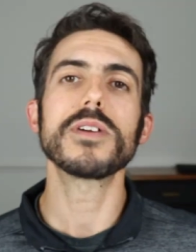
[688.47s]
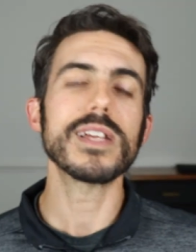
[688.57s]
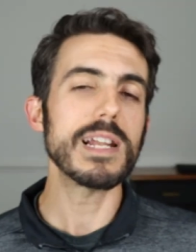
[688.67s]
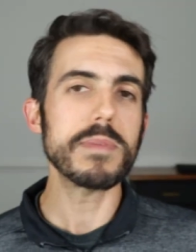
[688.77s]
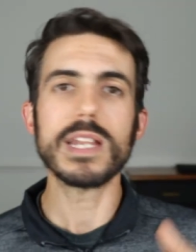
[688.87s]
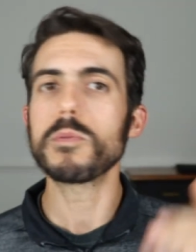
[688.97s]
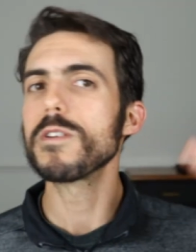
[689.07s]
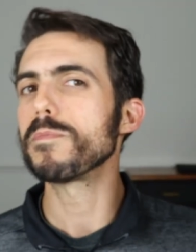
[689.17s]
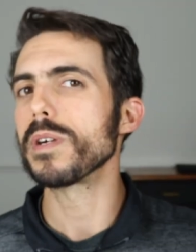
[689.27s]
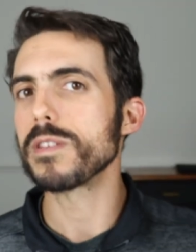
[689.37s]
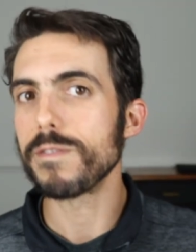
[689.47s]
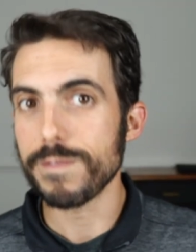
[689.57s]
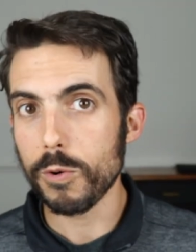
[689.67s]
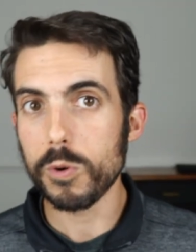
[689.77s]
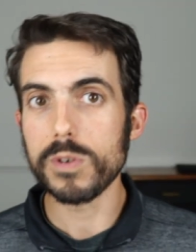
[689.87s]
are going to be anywhere from like the
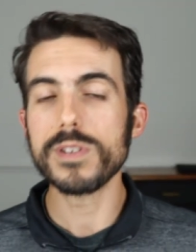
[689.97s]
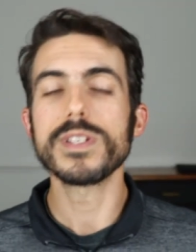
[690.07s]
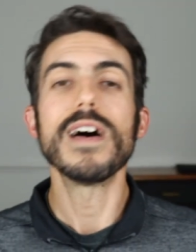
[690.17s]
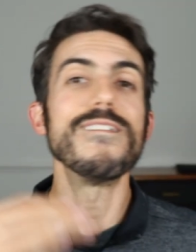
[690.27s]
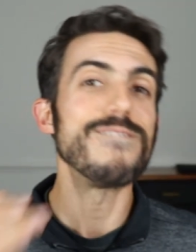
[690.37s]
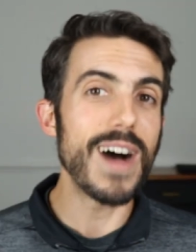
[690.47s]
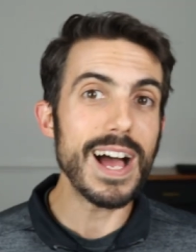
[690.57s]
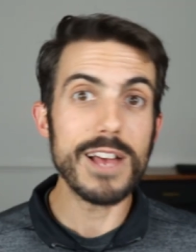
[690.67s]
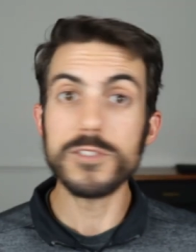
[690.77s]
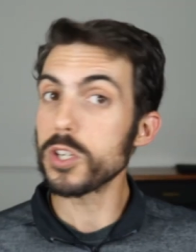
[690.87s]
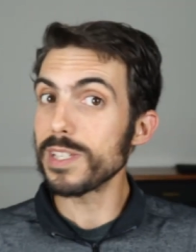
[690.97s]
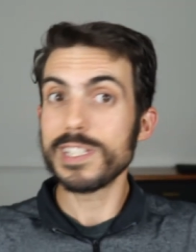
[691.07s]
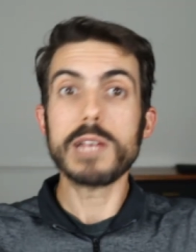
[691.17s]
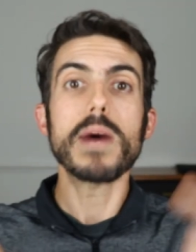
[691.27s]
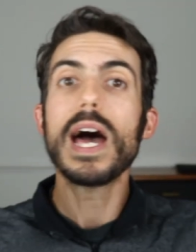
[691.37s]
4s, 5s, you can
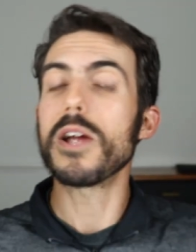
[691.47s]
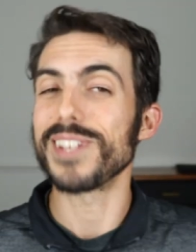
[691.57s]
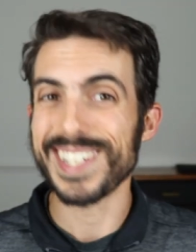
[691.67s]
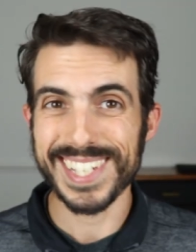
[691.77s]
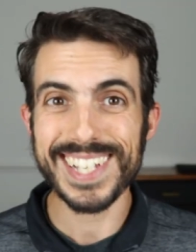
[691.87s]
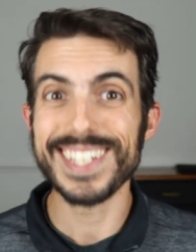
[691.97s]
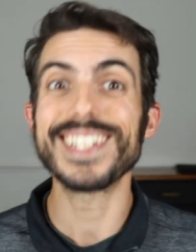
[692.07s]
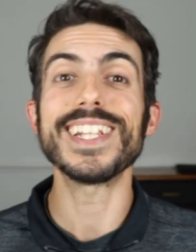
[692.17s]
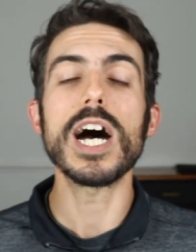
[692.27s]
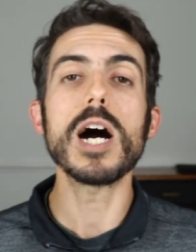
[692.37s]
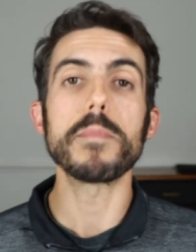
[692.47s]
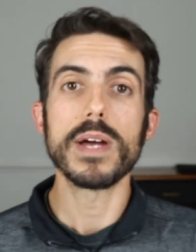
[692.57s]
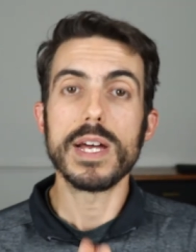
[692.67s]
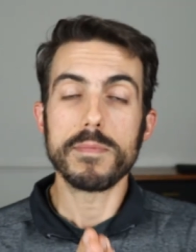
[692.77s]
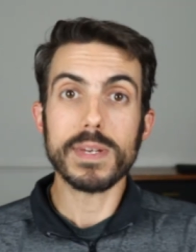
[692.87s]
see them higher, 6s and
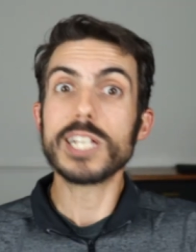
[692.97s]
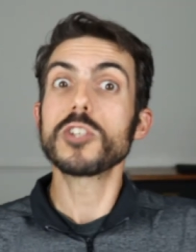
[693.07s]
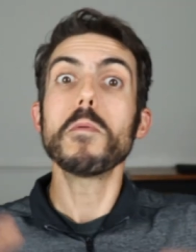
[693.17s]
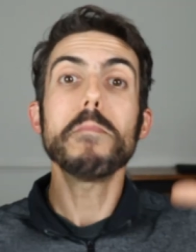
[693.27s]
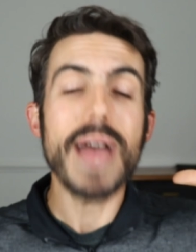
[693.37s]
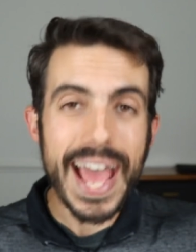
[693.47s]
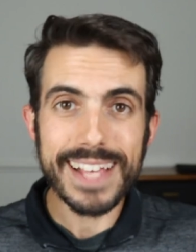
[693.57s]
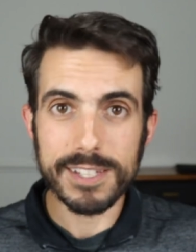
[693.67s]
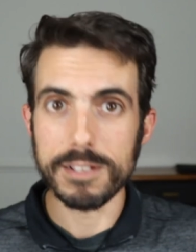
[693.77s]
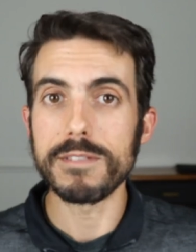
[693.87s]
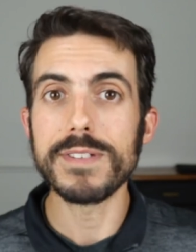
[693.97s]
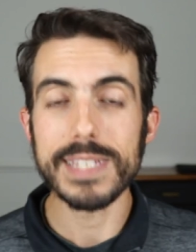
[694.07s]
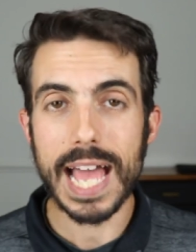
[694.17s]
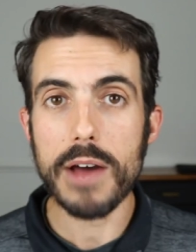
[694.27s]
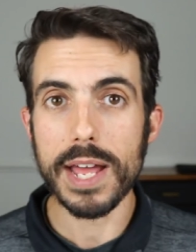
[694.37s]
up, because they're
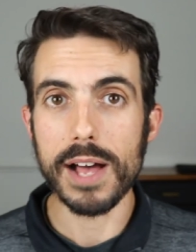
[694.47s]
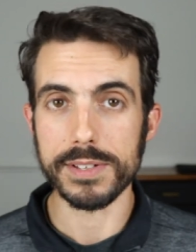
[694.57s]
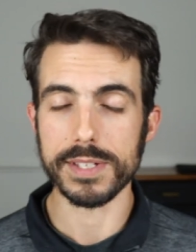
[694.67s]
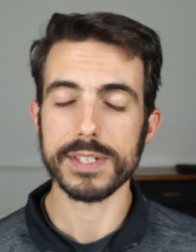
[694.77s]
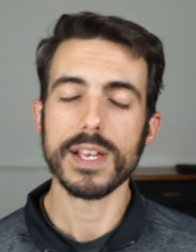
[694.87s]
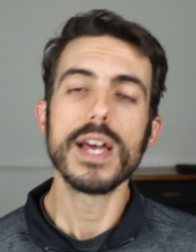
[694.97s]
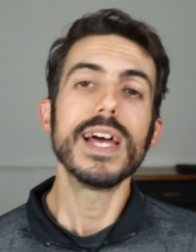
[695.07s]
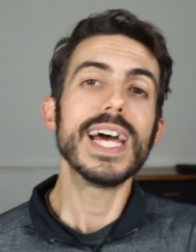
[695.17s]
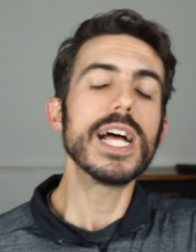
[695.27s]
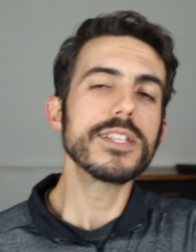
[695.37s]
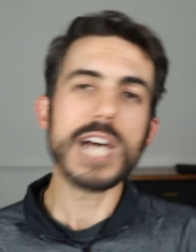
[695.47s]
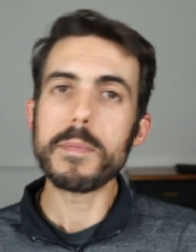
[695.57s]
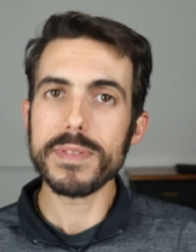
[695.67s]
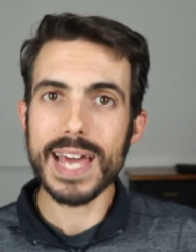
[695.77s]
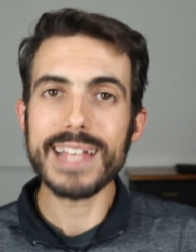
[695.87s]
massive townhouses. And on
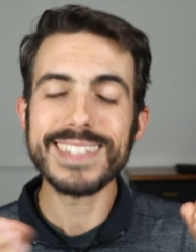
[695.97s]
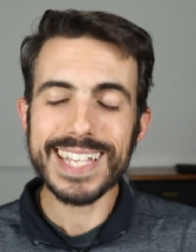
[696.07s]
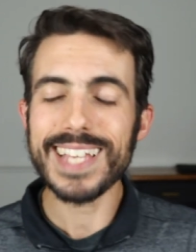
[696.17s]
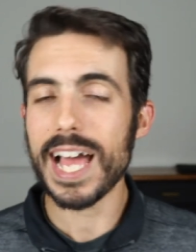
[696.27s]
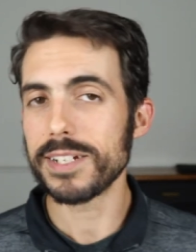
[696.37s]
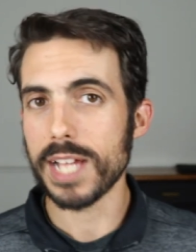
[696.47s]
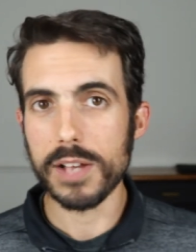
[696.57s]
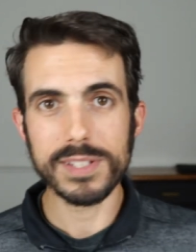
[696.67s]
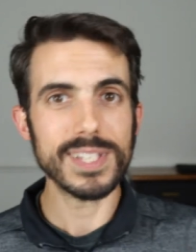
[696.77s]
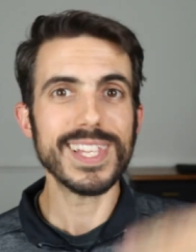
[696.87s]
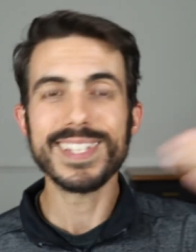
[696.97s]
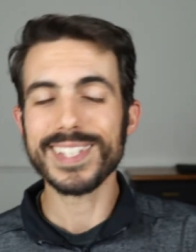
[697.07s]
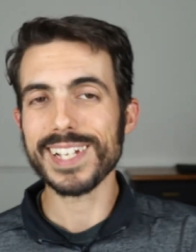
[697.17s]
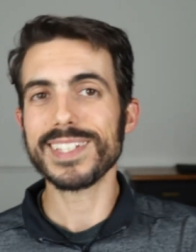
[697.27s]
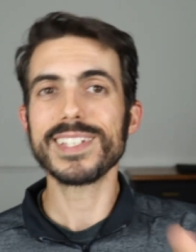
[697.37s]
top of that, detached houses in the
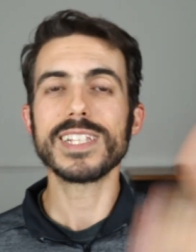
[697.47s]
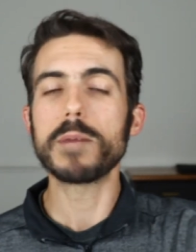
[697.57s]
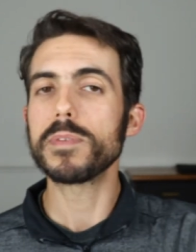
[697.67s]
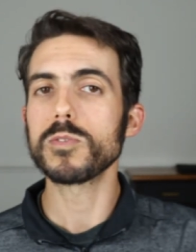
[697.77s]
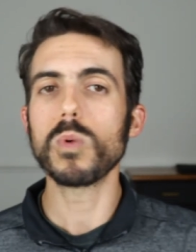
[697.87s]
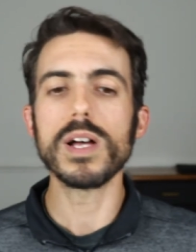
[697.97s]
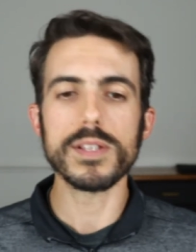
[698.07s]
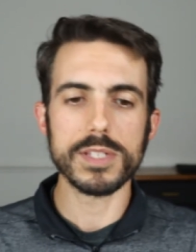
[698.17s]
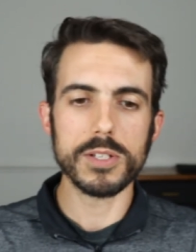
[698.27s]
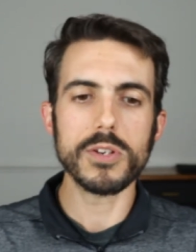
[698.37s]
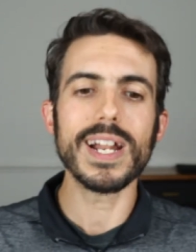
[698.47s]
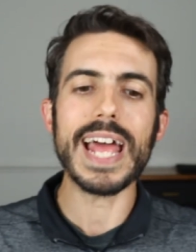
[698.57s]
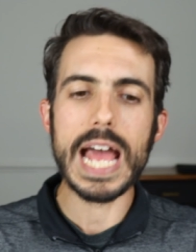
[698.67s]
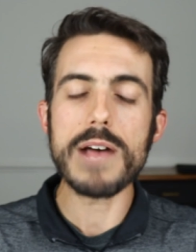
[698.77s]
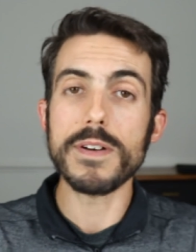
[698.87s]
6s and up as well. So you're gonna
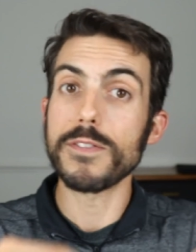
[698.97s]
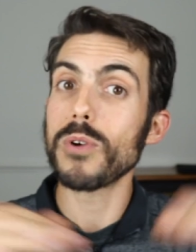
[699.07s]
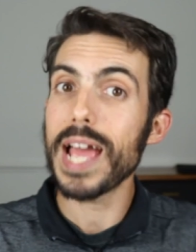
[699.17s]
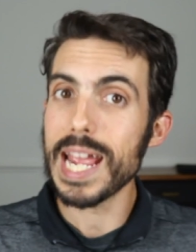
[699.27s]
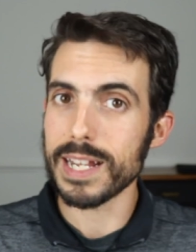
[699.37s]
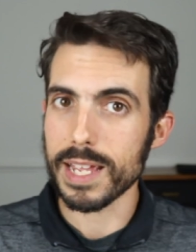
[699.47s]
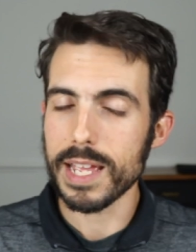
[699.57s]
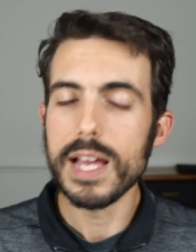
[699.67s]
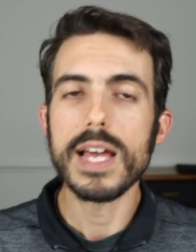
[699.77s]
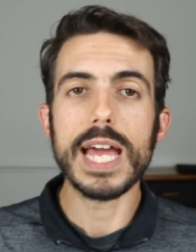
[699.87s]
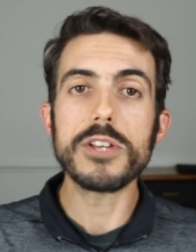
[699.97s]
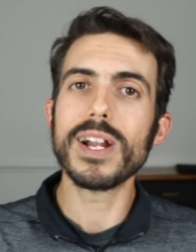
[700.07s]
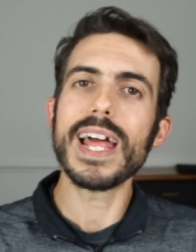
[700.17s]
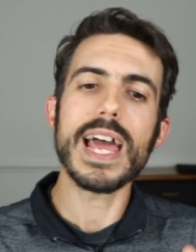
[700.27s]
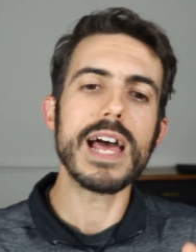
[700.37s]
have a variety, and you're
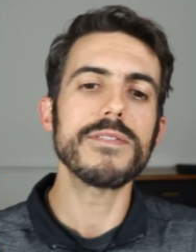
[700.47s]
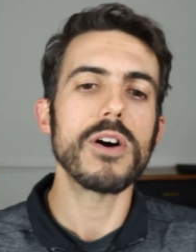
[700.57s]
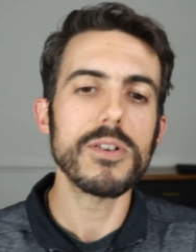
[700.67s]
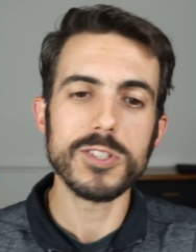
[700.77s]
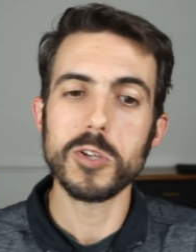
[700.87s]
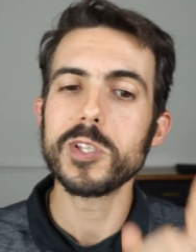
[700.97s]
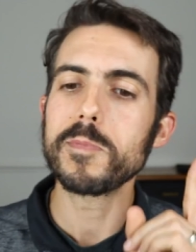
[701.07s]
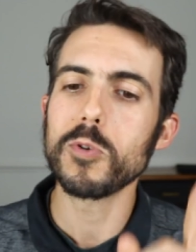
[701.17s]
gonna have also some